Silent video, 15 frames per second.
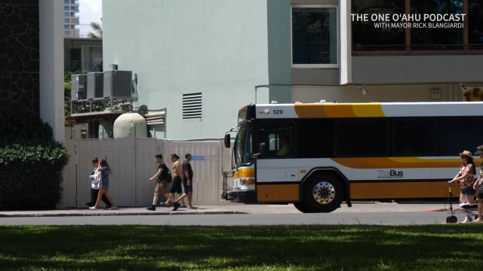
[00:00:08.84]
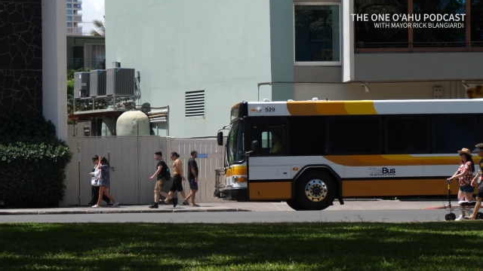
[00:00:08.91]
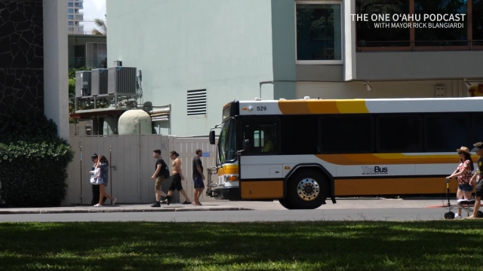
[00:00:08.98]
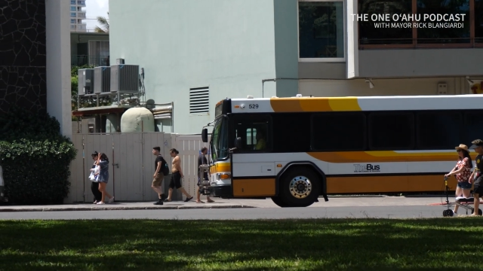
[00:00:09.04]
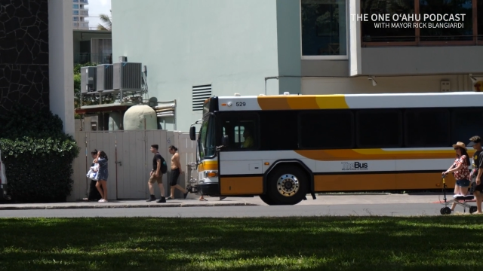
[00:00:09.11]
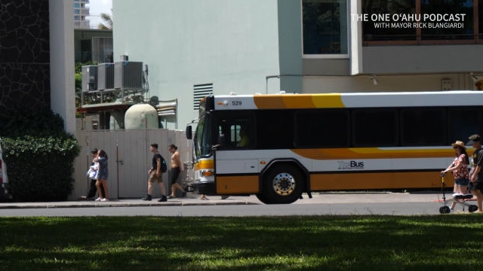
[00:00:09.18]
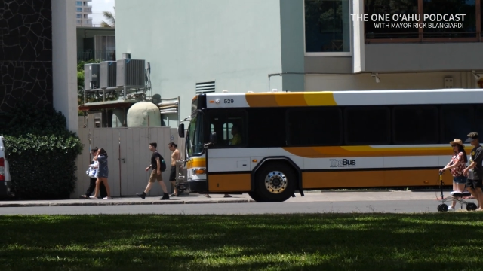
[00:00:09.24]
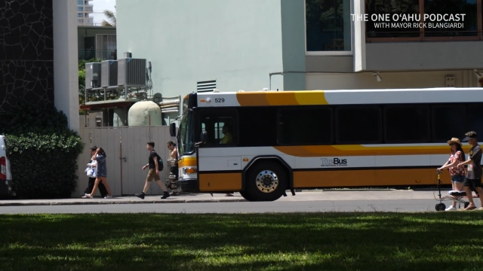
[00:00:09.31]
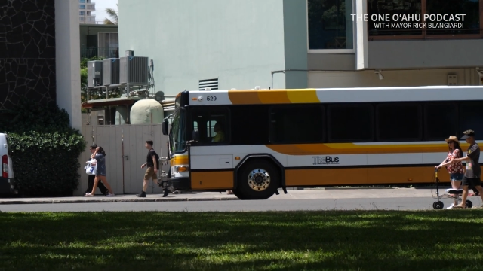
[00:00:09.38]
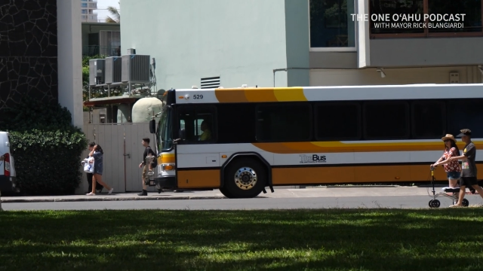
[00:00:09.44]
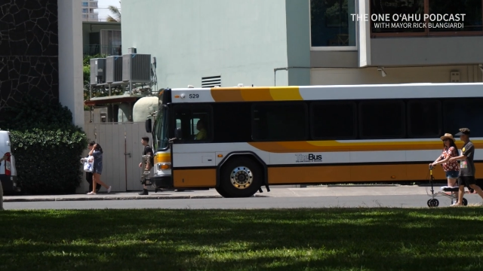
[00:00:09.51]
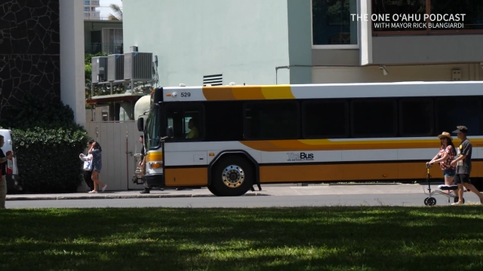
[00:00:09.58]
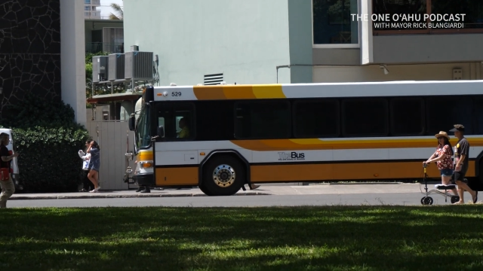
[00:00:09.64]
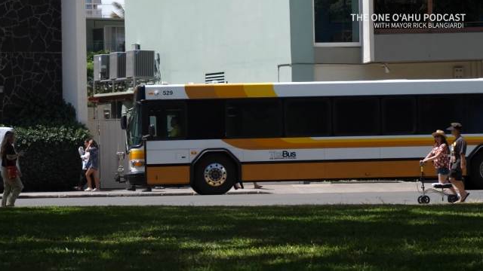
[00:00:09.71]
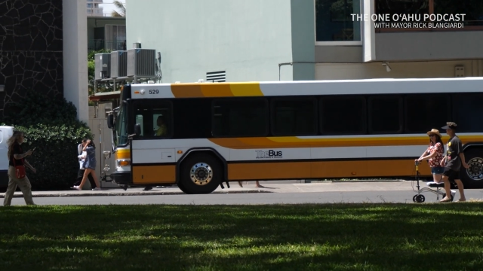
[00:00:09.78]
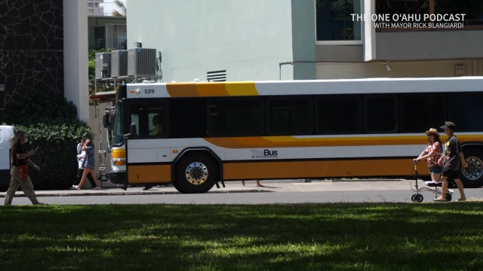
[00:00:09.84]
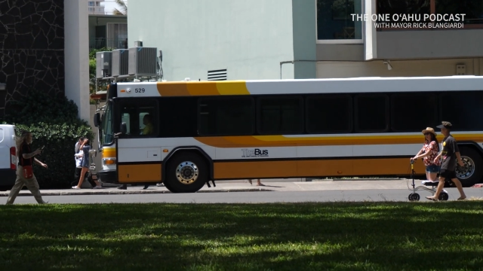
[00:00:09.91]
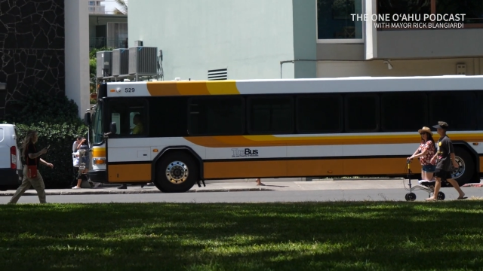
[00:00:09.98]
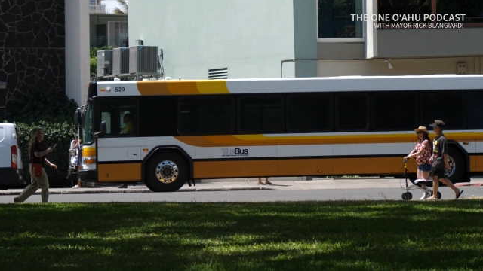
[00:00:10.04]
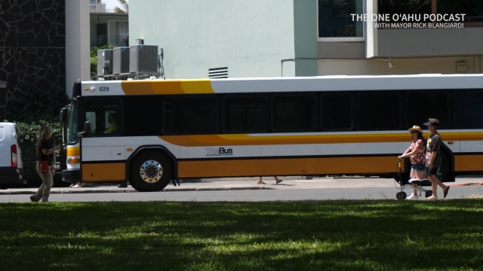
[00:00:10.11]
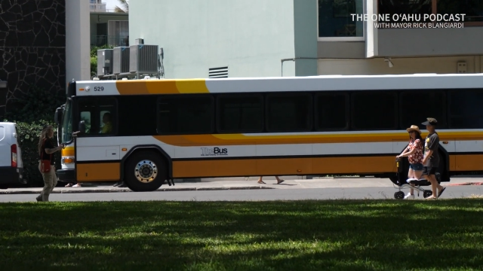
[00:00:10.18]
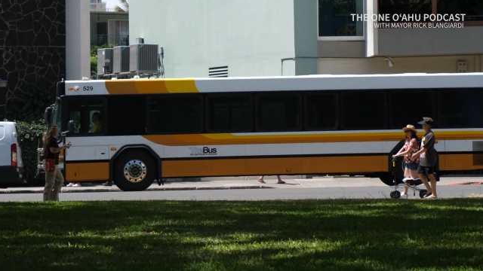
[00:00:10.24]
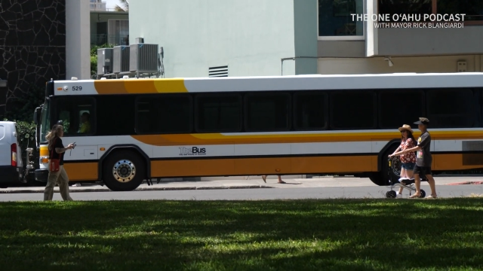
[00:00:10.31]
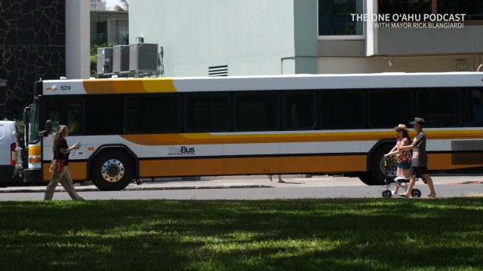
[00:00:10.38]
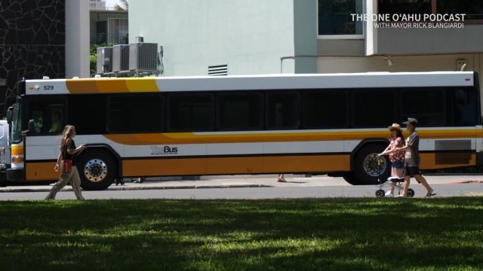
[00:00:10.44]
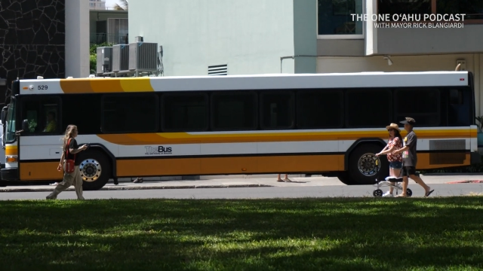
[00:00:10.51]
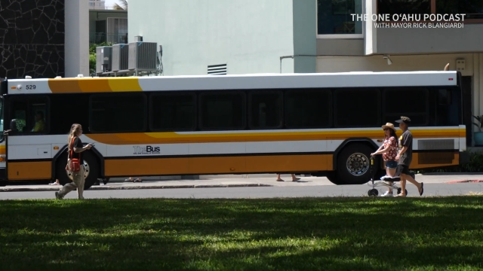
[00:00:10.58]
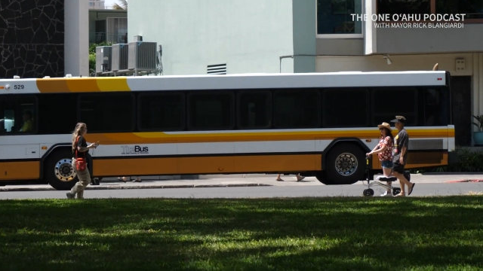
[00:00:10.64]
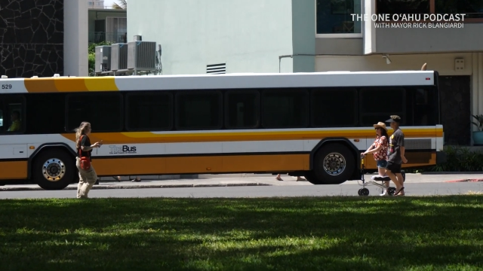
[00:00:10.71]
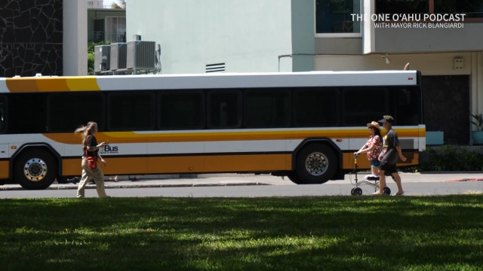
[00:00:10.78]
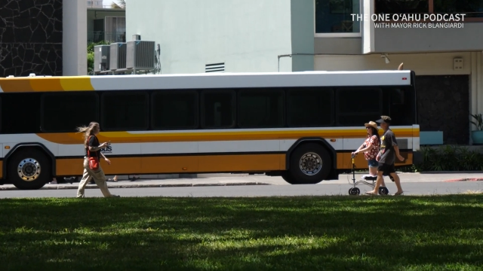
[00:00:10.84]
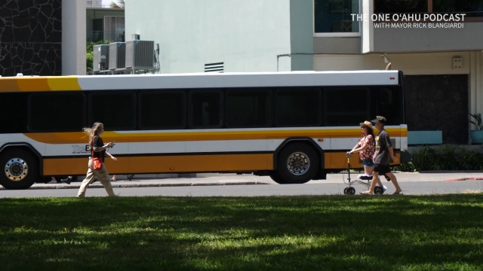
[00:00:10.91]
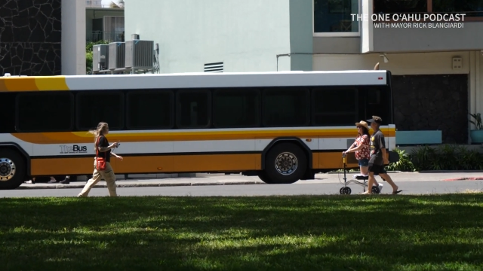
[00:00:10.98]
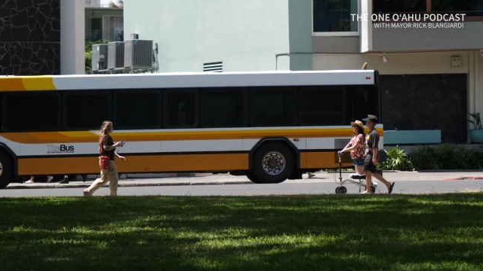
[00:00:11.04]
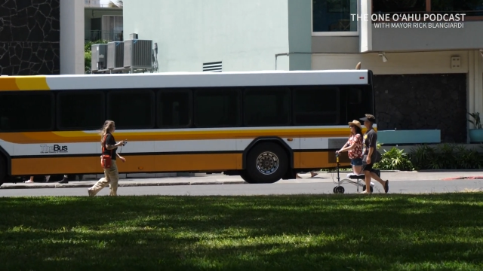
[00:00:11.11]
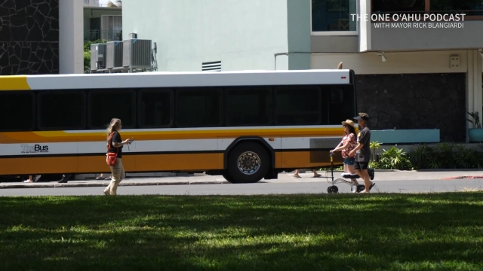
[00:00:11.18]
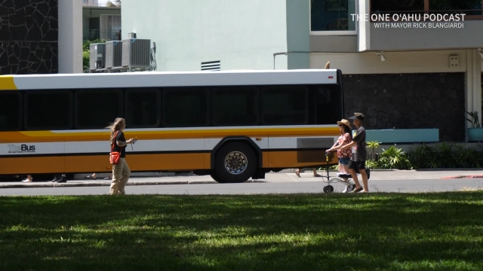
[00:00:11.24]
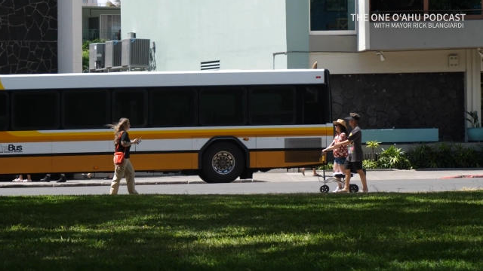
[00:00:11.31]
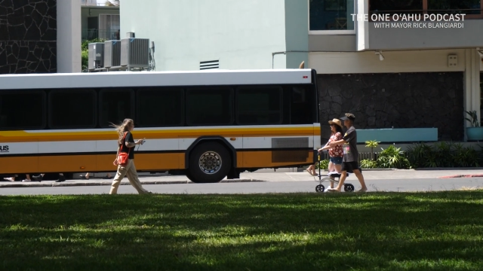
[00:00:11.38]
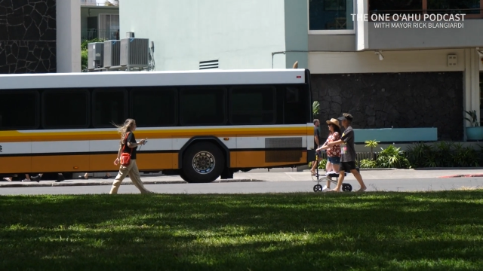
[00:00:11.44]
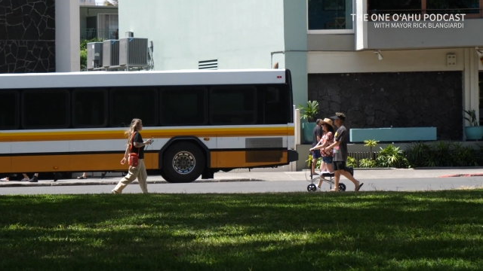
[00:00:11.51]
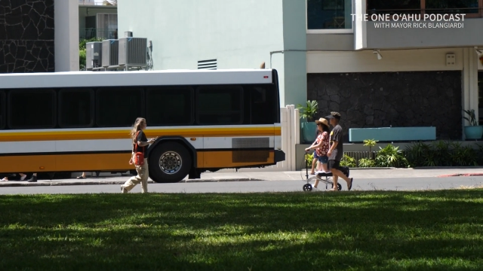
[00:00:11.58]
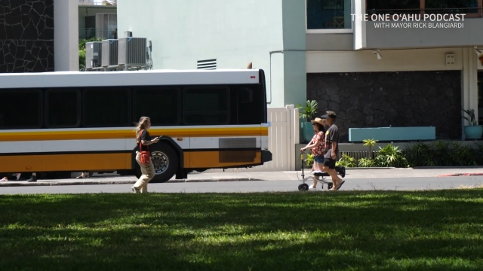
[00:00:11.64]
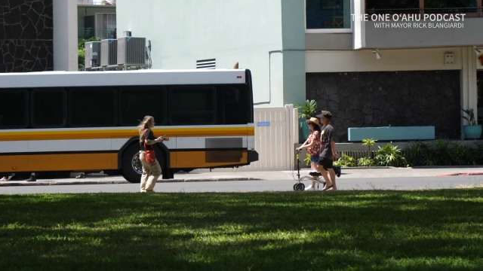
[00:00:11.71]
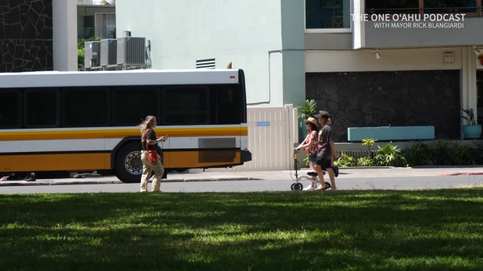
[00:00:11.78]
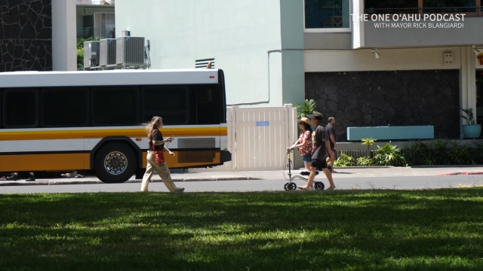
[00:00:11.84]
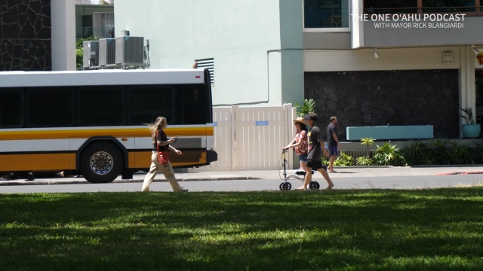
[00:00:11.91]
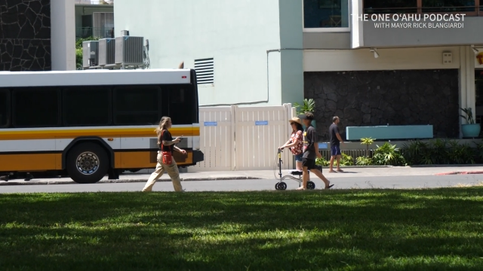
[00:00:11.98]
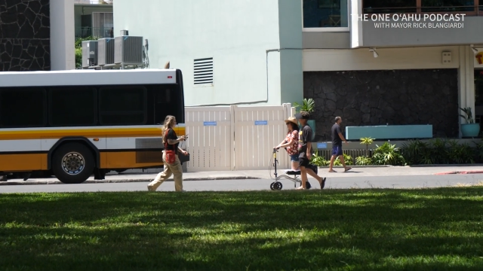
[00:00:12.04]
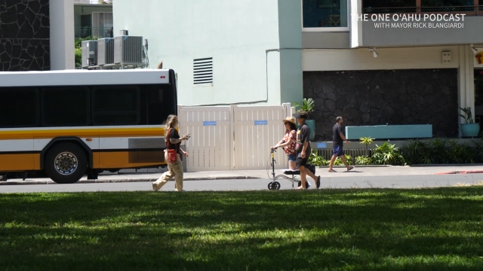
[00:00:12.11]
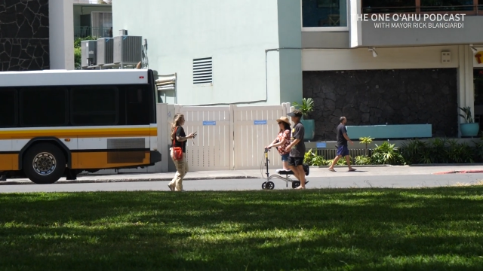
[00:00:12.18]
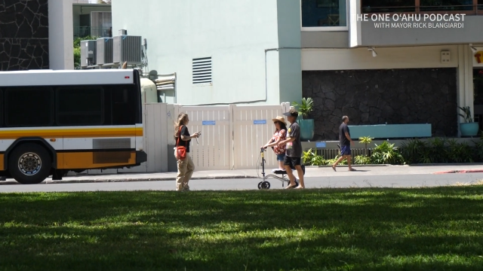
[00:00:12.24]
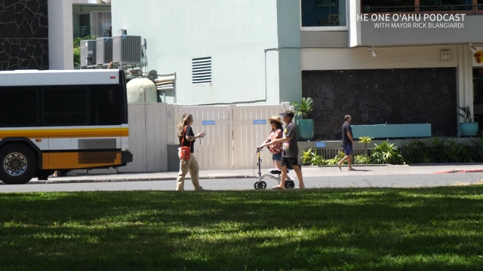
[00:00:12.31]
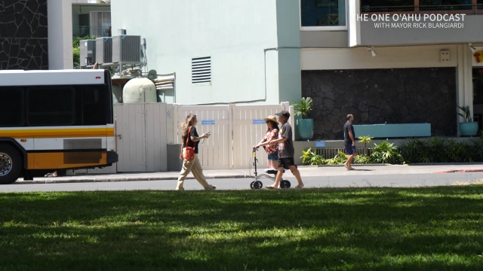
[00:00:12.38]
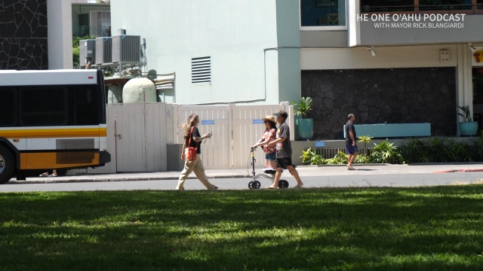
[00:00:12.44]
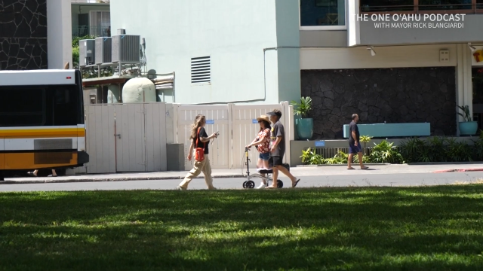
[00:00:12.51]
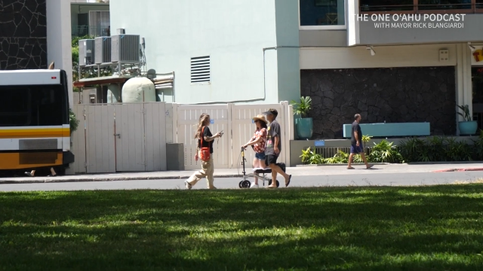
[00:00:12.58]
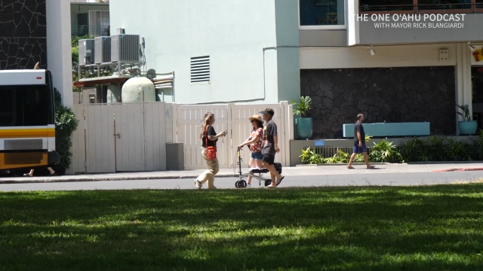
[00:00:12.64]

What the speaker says: Nobody's mouth can be seen.